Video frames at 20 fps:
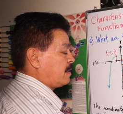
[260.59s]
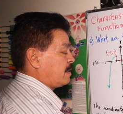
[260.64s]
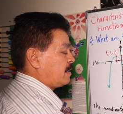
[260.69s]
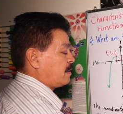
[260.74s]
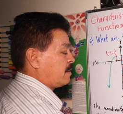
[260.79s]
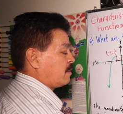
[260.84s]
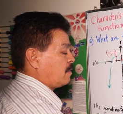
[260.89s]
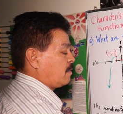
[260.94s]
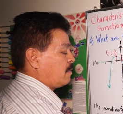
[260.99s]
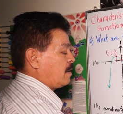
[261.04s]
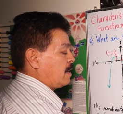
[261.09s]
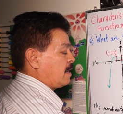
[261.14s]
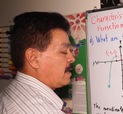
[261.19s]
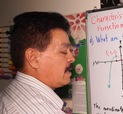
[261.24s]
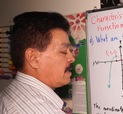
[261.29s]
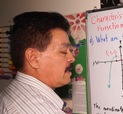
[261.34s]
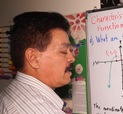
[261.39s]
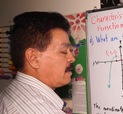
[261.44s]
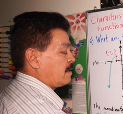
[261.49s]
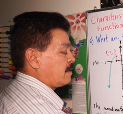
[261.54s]

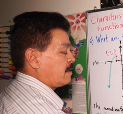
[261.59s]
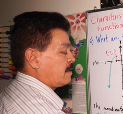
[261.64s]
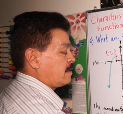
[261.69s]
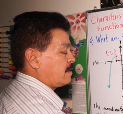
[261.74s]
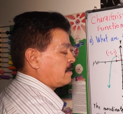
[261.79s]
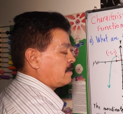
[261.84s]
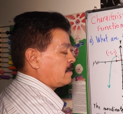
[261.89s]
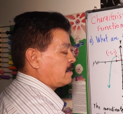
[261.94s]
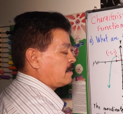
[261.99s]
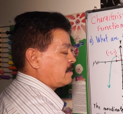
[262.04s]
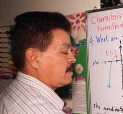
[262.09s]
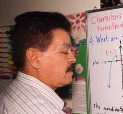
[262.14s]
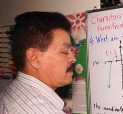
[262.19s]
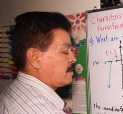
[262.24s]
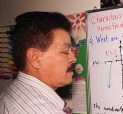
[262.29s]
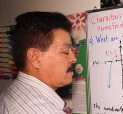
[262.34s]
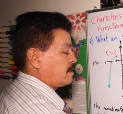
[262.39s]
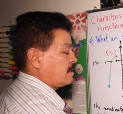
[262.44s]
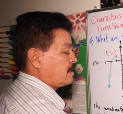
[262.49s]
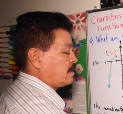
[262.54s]

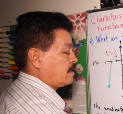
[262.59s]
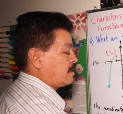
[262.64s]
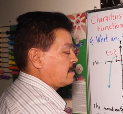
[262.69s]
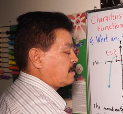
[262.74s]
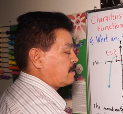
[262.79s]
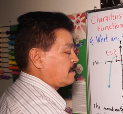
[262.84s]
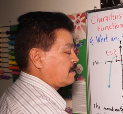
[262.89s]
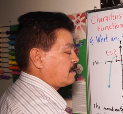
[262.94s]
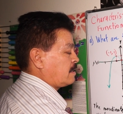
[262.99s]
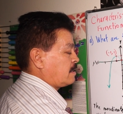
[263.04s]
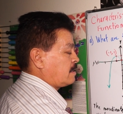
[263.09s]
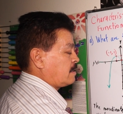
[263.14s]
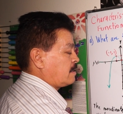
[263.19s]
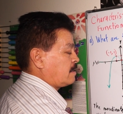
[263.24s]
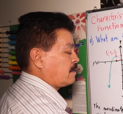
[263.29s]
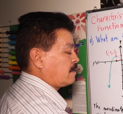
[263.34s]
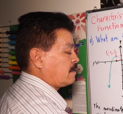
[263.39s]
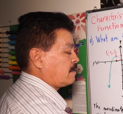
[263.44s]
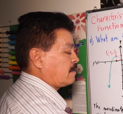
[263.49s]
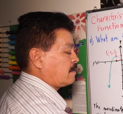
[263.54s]

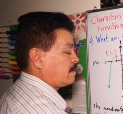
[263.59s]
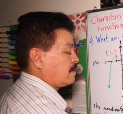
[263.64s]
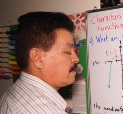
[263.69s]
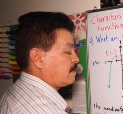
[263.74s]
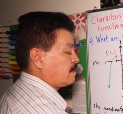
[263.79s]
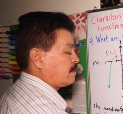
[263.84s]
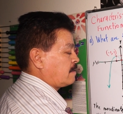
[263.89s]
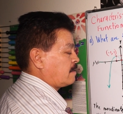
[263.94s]
Nobody speaks.